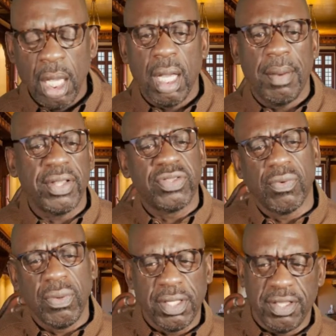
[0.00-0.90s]
about the
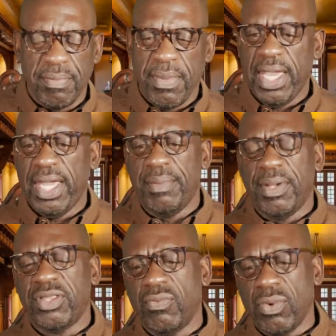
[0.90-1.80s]
role of the man,
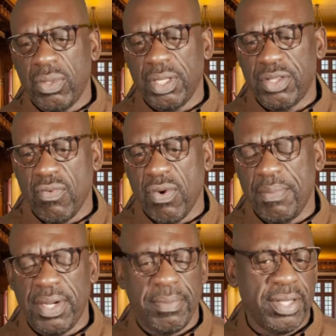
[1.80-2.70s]
about the role of the
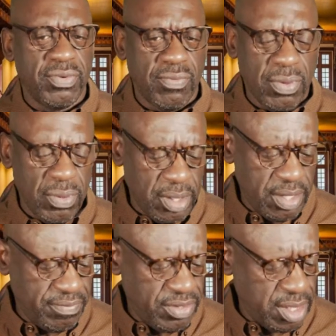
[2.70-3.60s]
woman, about the role
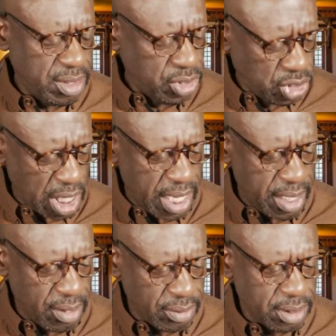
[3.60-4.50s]
of the
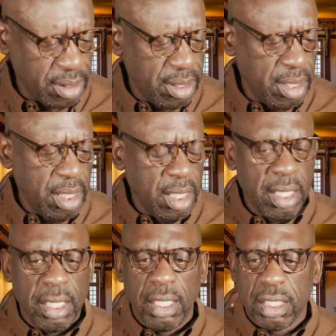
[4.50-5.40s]
child,
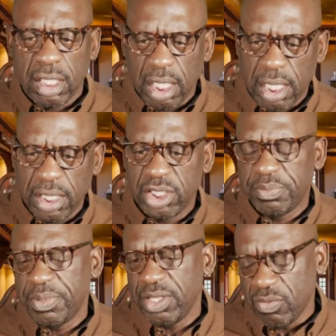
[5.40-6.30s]
the
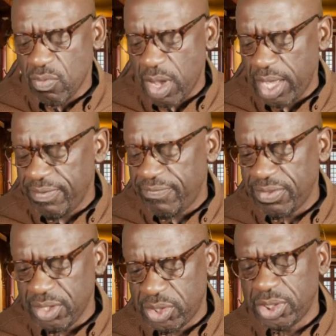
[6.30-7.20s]
husband, the wife,
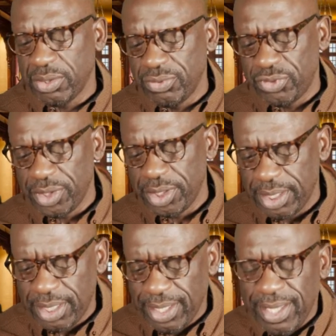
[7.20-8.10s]
the children.
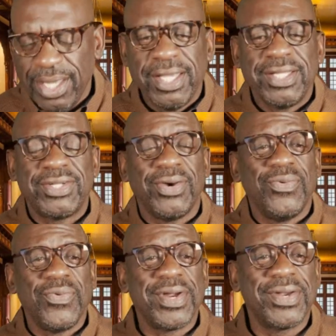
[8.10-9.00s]
So
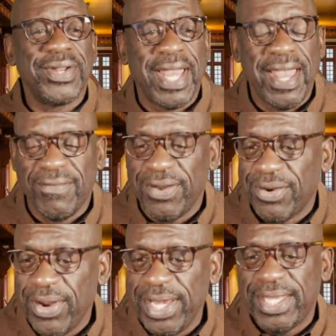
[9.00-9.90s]
we're going to have a
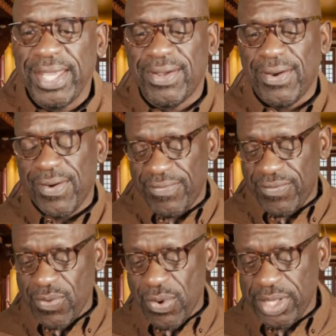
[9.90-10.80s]
great kickoff
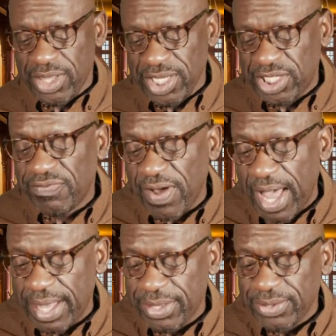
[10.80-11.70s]
on this
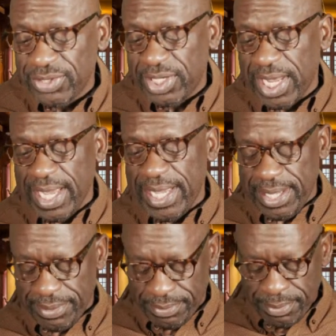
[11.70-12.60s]
Father's Day.